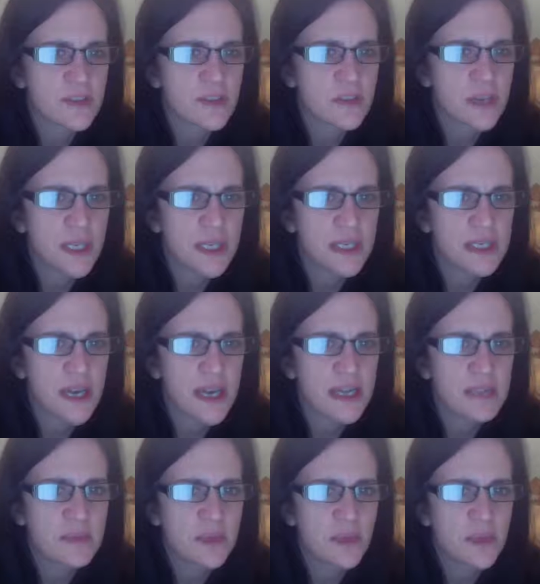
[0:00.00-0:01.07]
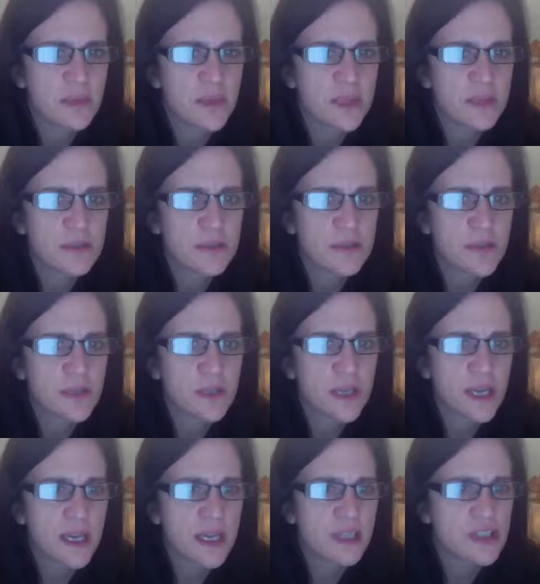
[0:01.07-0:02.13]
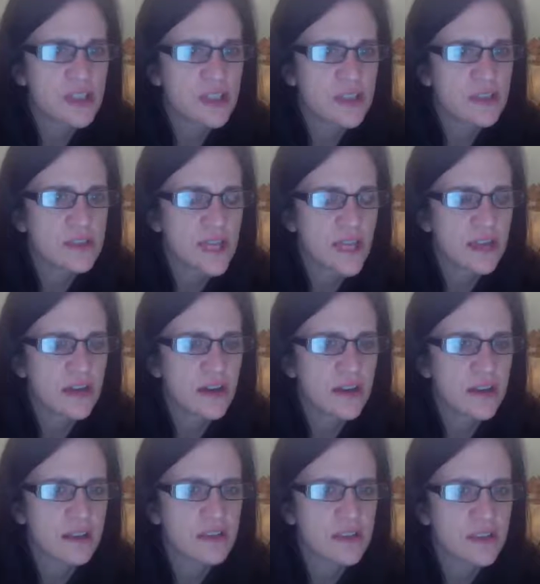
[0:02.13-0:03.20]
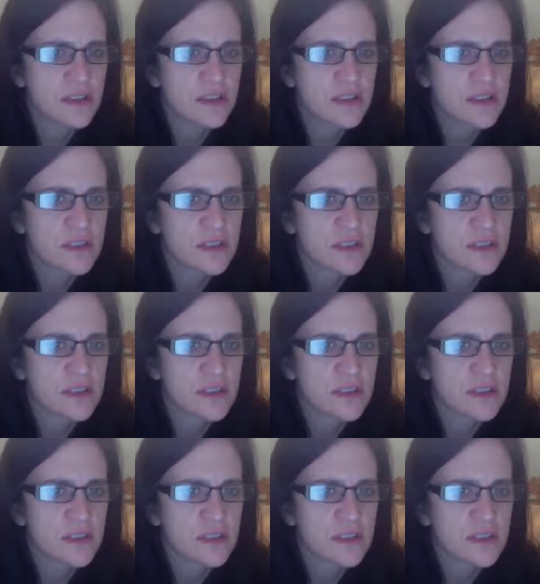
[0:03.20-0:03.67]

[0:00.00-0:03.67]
media sites between middle school age students and college students.